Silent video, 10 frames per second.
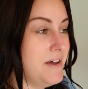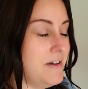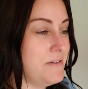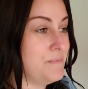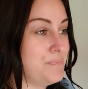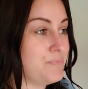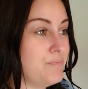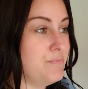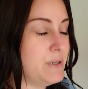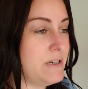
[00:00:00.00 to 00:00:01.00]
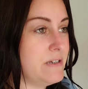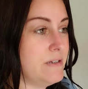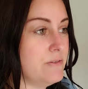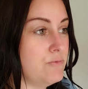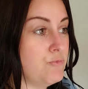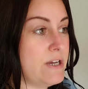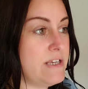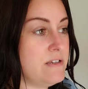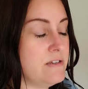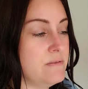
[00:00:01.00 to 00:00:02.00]
um, but
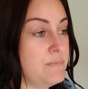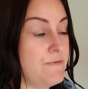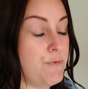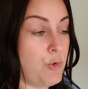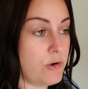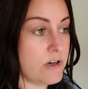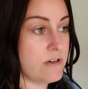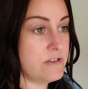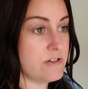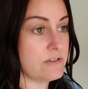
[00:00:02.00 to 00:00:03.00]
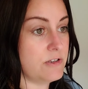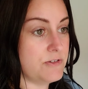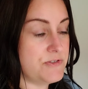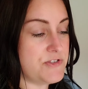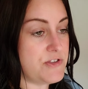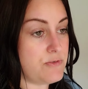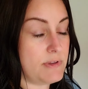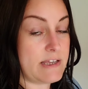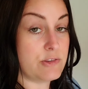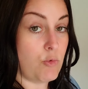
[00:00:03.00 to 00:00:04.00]
when before your clothes do
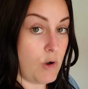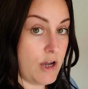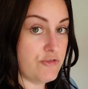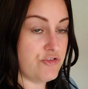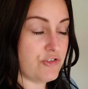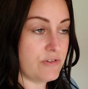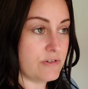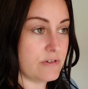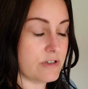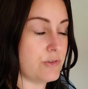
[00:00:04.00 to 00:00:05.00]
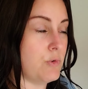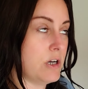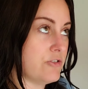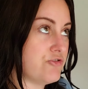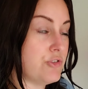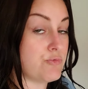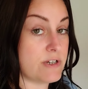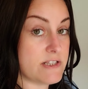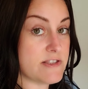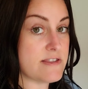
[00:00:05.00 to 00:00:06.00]
like the wash or the wash, the
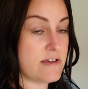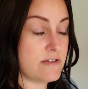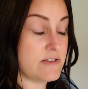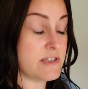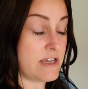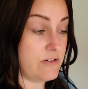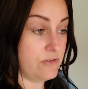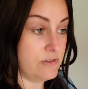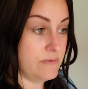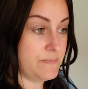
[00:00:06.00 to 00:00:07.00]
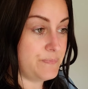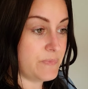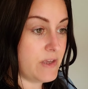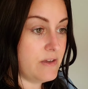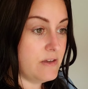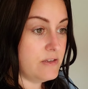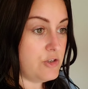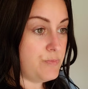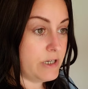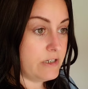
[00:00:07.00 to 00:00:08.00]
rinse cycle,
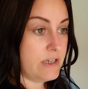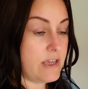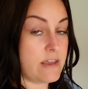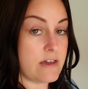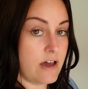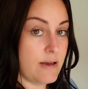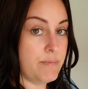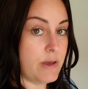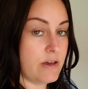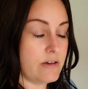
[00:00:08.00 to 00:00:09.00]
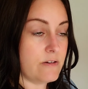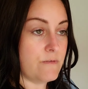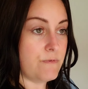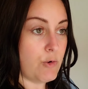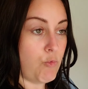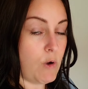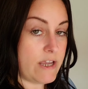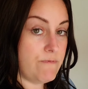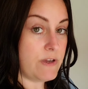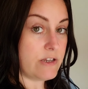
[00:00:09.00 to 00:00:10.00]
you put a cup of
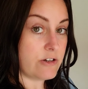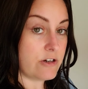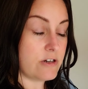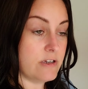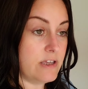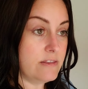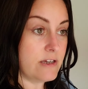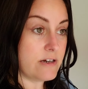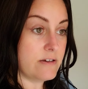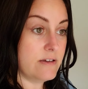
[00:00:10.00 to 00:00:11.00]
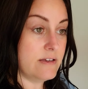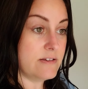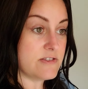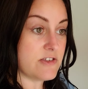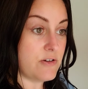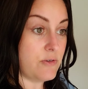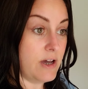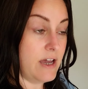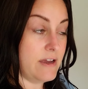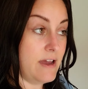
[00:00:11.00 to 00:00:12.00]
white vinegar in there. And so
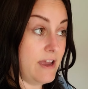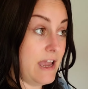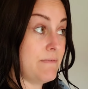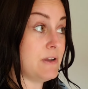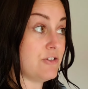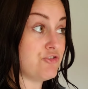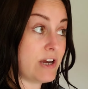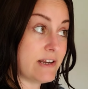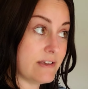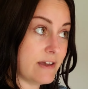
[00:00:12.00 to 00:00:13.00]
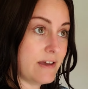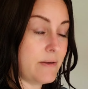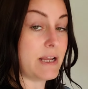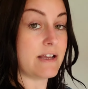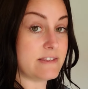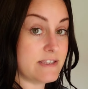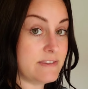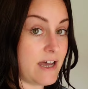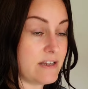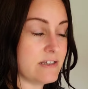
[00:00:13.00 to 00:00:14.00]
I, I have not tried it yet. I, mean, I did
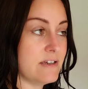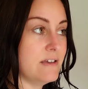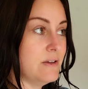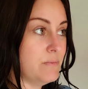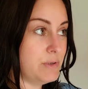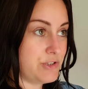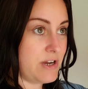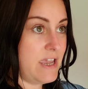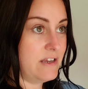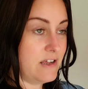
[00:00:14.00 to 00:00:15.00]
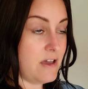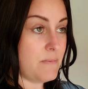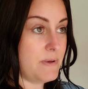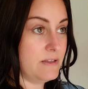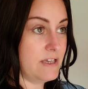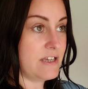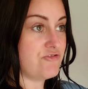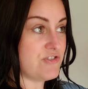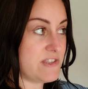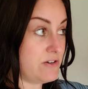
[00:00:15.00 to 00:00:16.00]
that, but they're hanging up. Like I
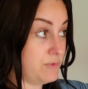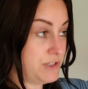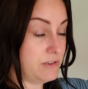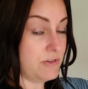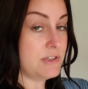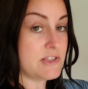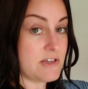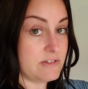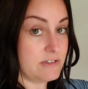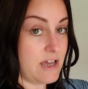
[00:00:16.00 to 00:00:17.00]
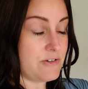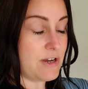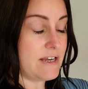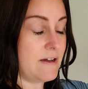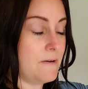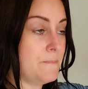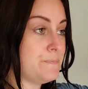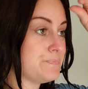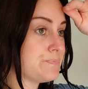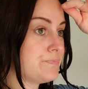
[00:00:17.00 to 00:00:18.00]
just did it with the load that's on the line right now
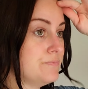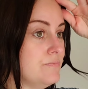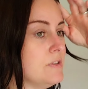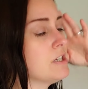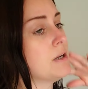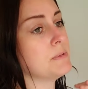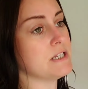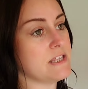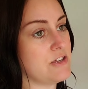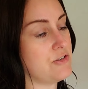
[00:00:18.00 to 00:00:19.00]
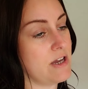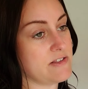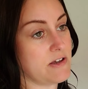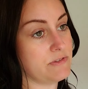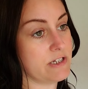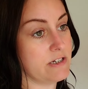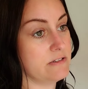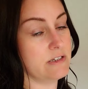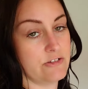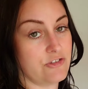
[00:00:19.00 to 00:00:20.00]
you know, I'm going to take you guys out there
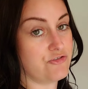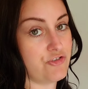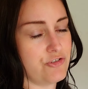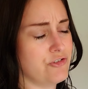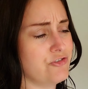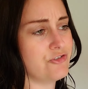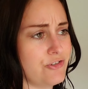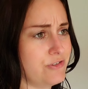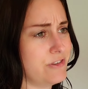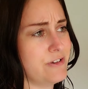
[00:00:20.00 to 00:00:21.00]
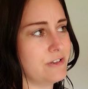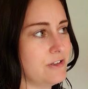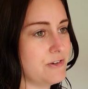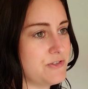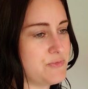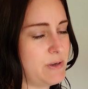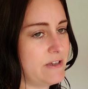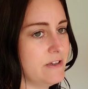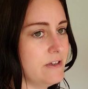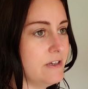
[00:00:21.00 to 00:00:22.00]
not to show you thick clothes,
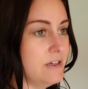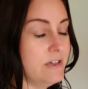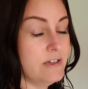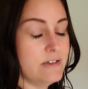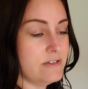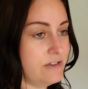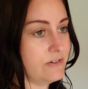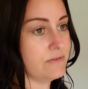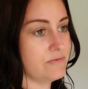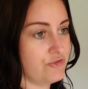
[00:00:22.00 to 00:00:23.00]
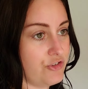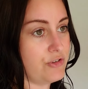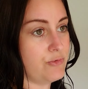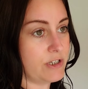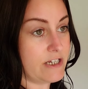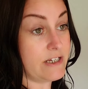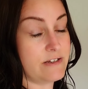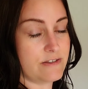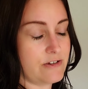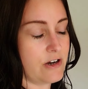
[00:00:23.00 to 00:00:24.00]
but, you know, show you what I did
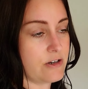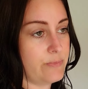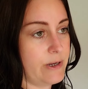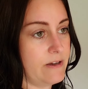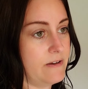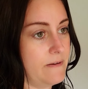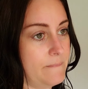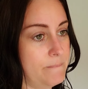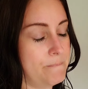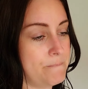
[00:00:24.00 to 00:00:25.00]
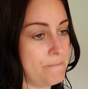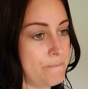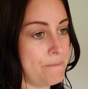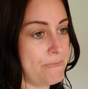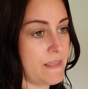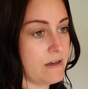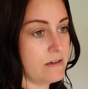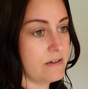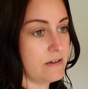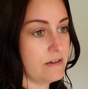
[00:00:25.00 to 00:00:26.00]
to the yard. But, um,
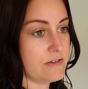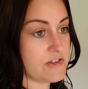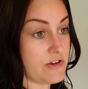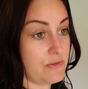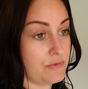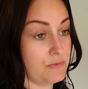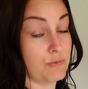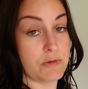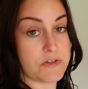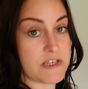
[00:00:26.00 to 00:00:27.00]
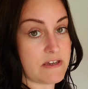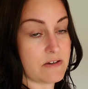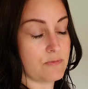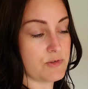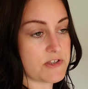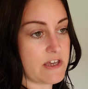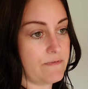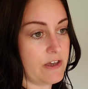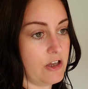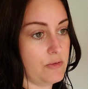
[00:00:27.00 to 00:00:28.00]
so we'll see. We'll see if
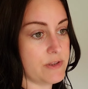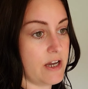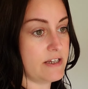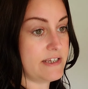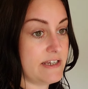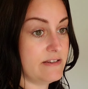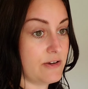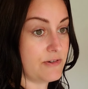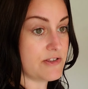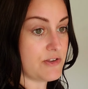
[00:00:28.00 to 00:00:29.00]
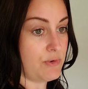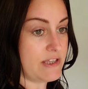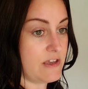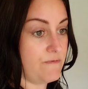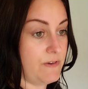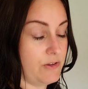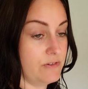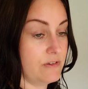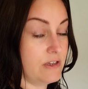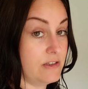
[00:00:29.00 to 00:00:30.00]
it helped. I did notice the way they
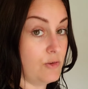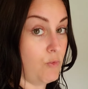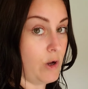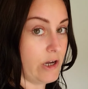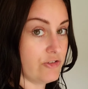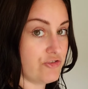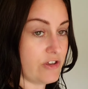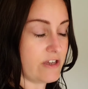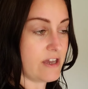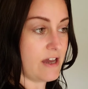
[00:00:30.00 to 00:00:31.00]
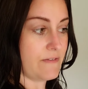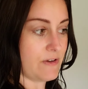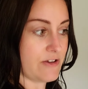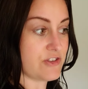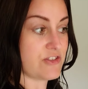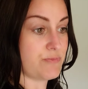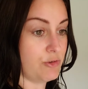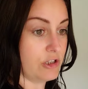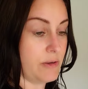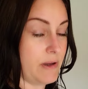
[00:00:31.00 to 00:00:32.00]
felt in the wash, like as I was
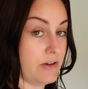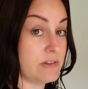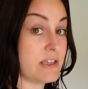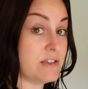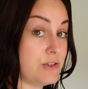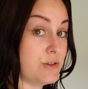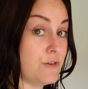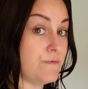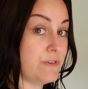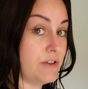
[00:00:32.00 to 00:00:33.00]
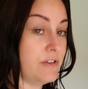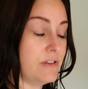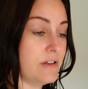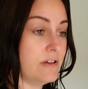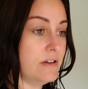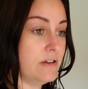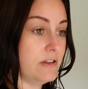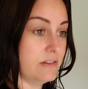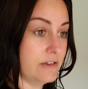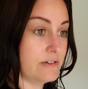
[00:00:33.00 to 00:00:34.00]
pulling them out, they do feel
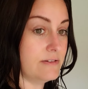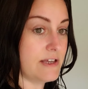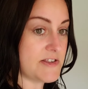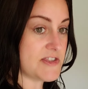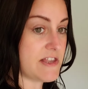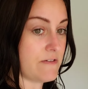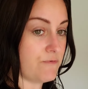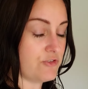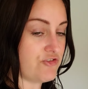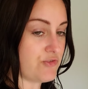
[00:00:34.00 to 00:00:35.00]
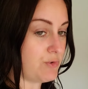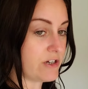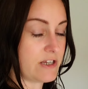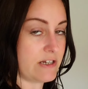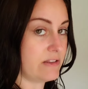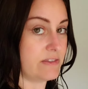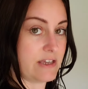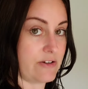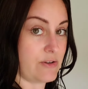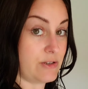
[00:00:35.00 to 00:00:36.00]
a little less stiff, which is weird. I didn't
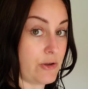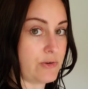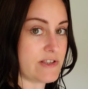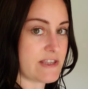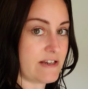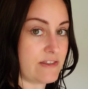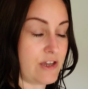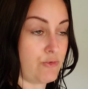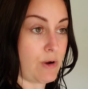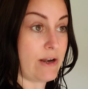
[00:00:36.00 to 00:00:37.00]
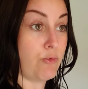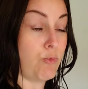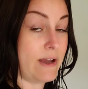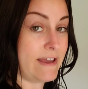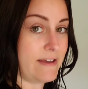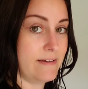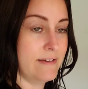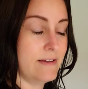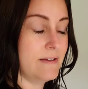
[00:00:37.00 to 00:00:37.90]
think I'd notice anything right away.